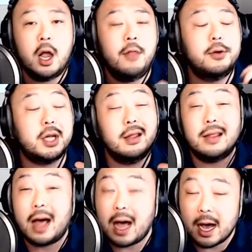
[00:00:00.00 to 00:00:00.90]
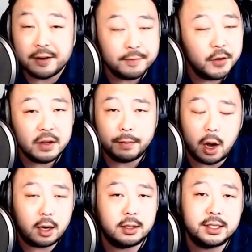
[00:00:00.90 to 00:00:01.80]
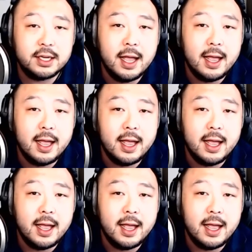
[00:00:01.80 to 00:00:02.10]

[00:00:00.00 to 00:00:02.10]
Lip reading: There's a lot of moving parts.